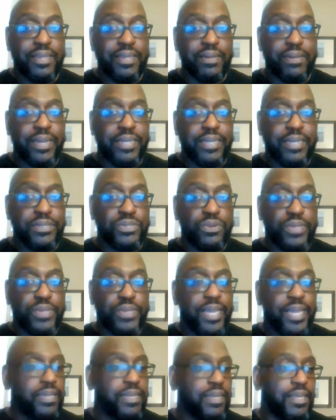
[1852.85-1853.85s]
right? So
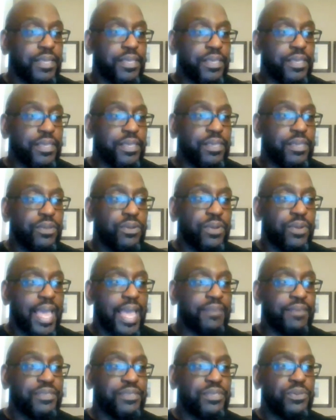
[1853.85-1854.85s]
that you don't
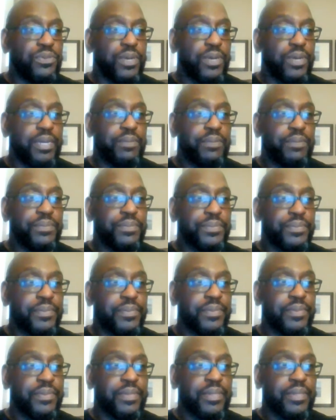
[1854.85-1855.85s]
have to
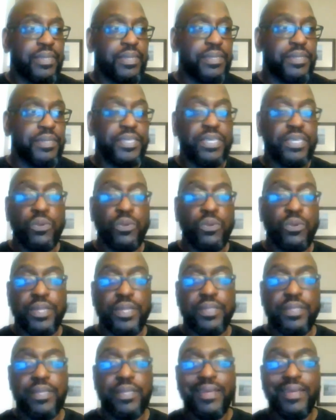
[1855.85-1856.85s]
deal
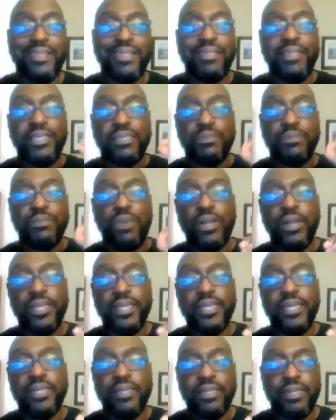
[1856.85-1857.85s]
with these market